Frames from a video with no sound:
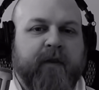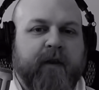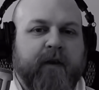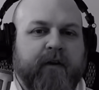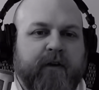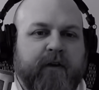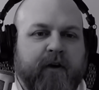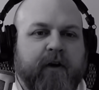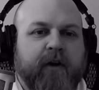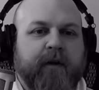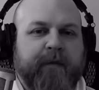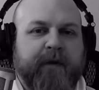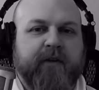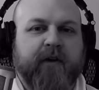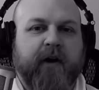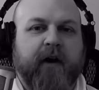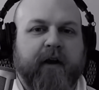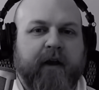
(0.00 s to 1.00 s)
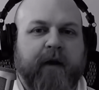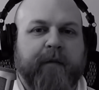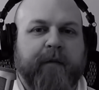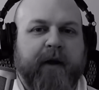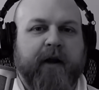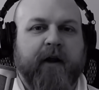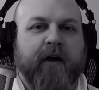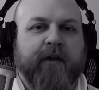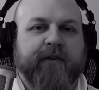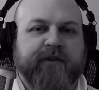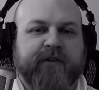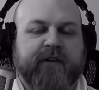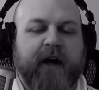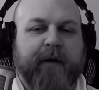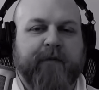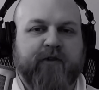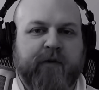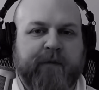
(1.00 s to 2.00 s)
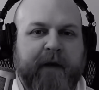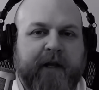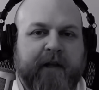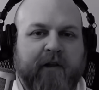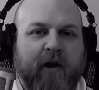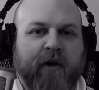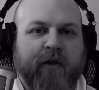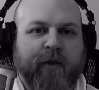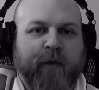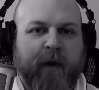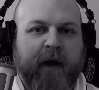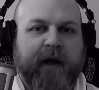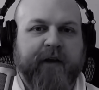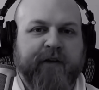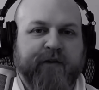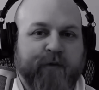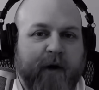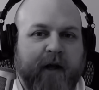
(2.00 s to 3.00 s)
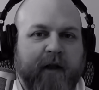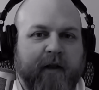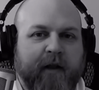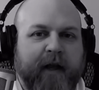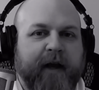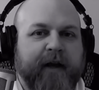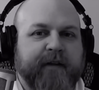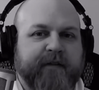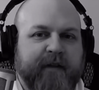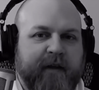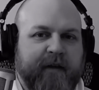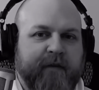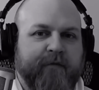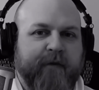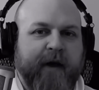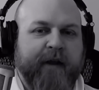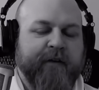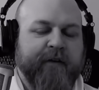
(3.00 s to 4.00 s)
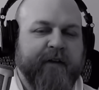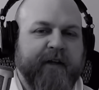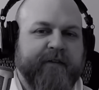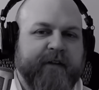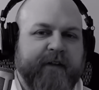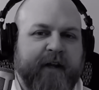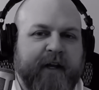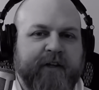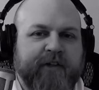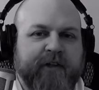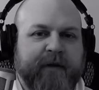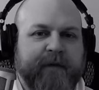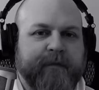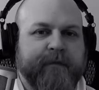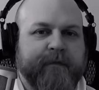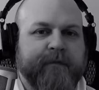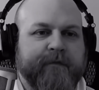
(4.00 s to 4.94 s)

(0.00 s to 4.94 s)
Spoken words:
you're going to be talking about all the stops you made along the way as well as the final destination.